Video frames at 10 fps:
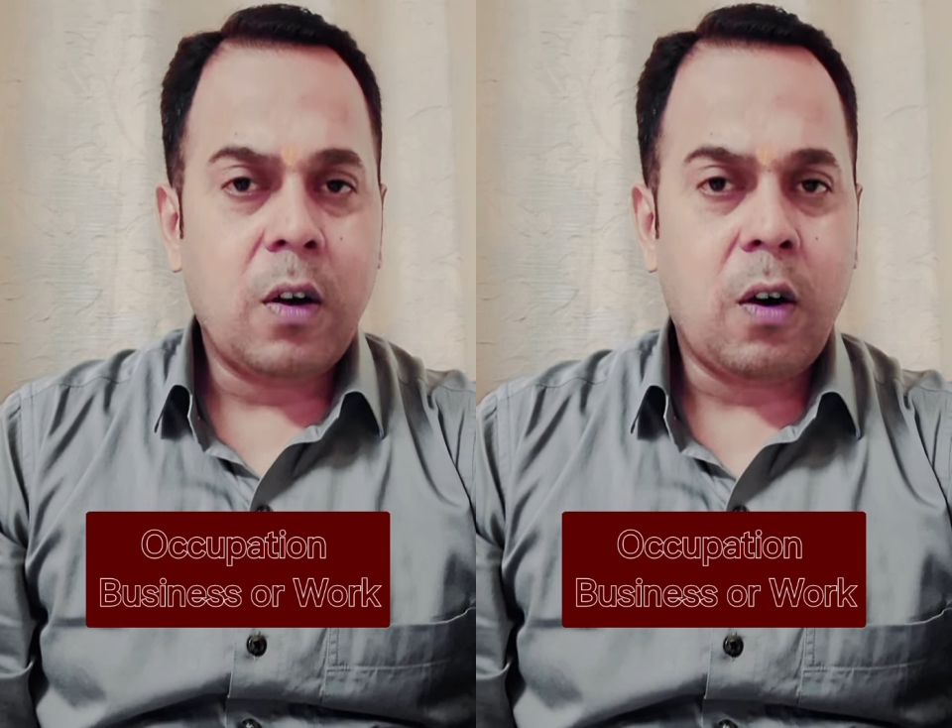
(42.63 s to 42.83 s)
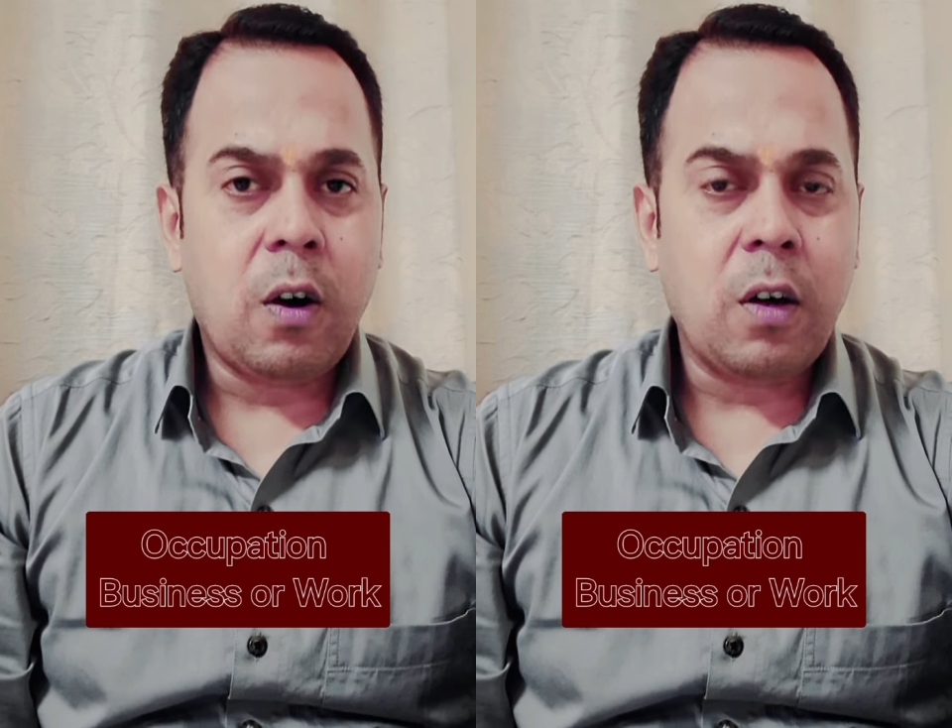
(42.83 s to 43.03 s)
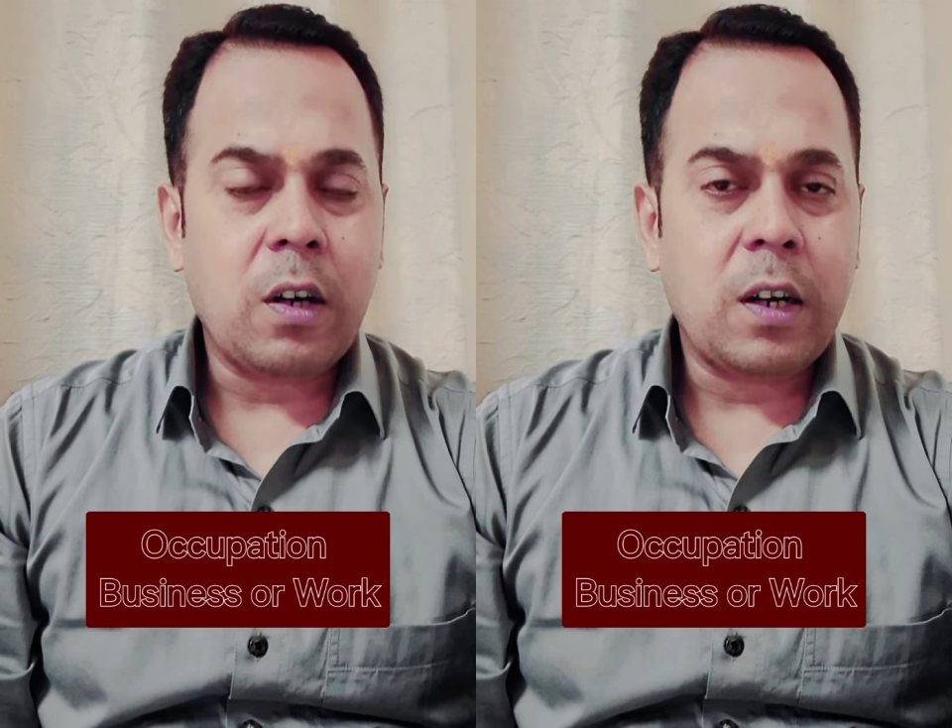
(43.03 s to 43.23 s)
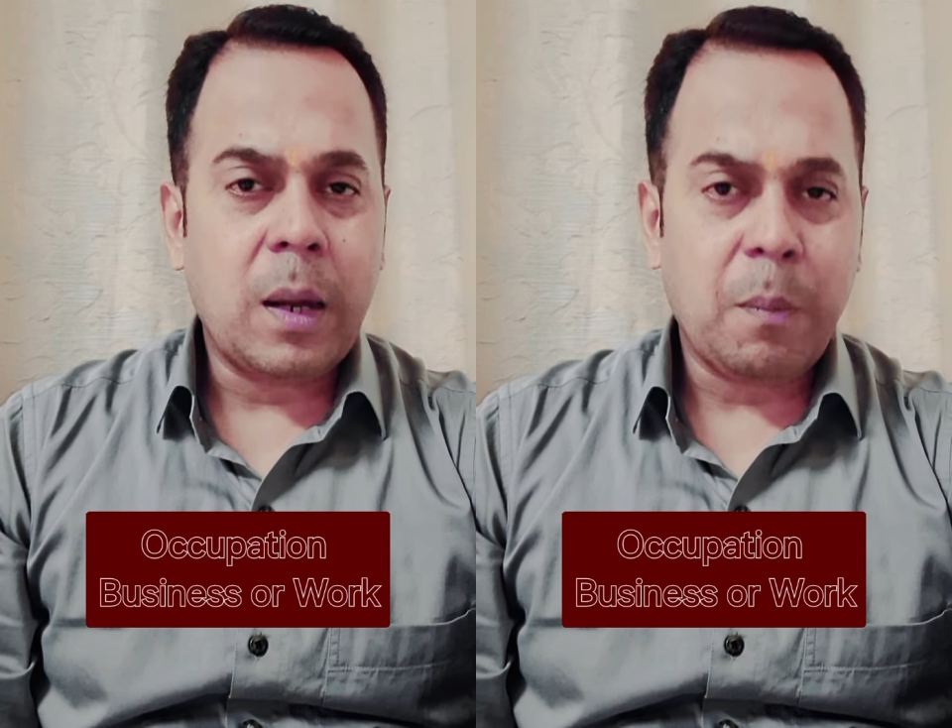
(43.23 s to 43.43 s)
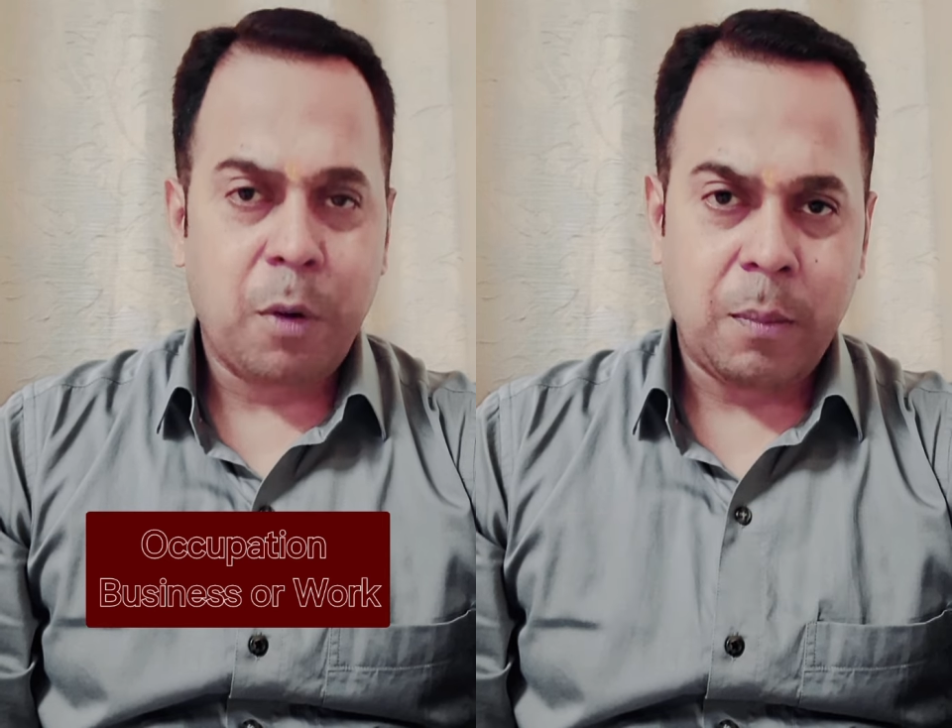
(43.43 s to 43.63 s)
or
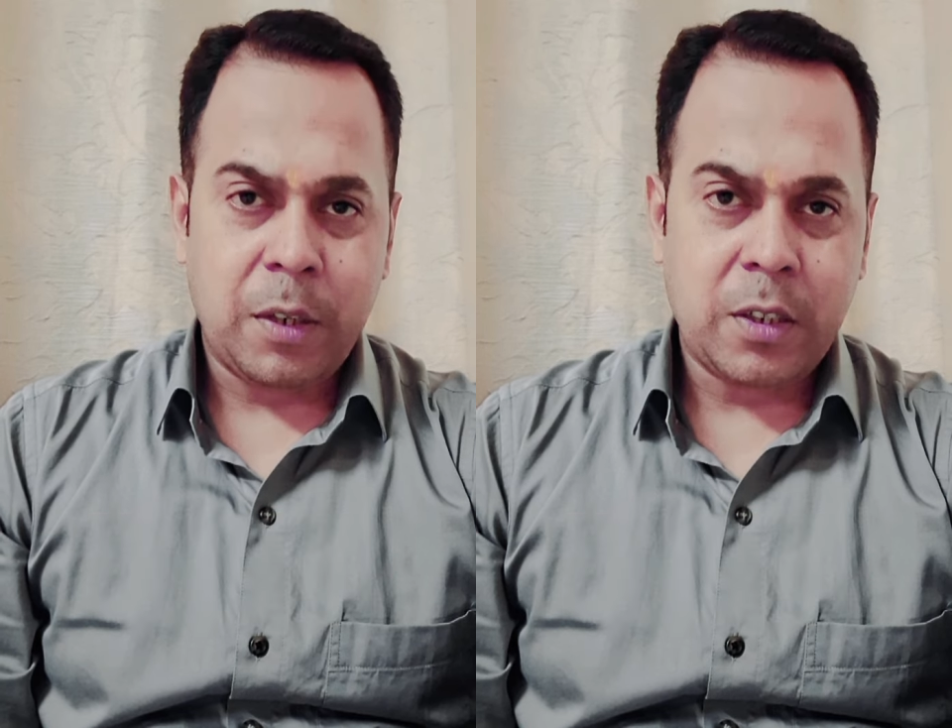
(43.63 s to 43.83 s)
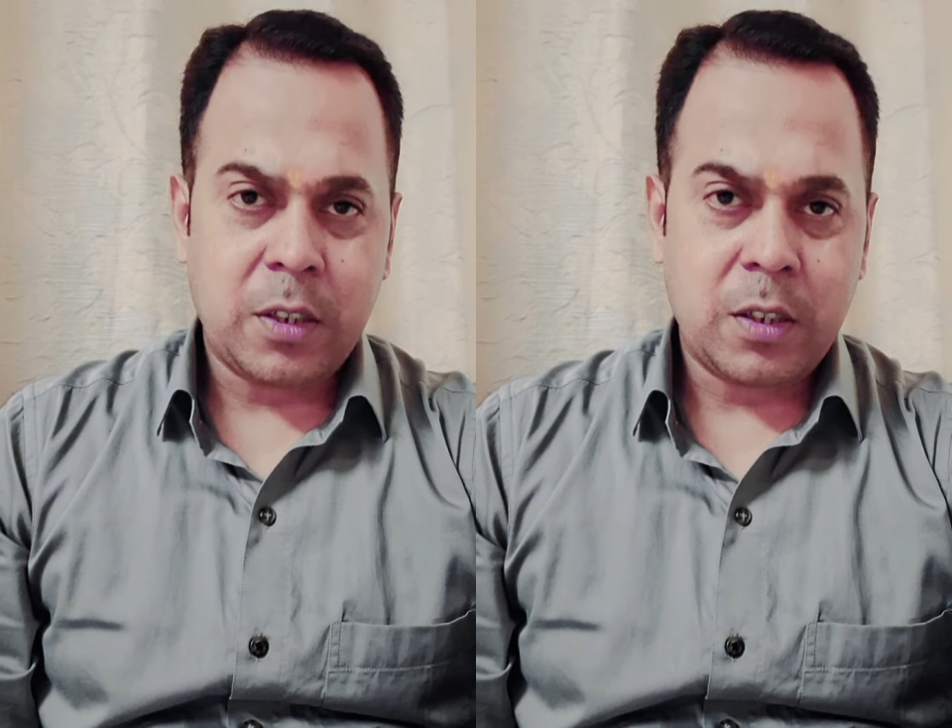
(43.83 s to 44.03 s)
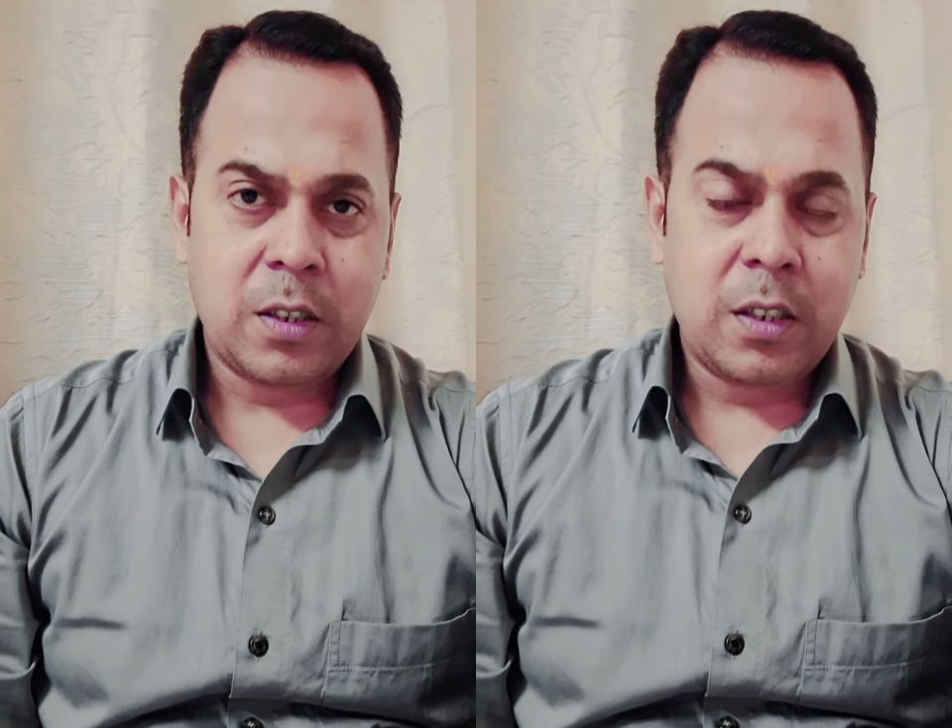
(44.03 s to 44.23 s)
employment.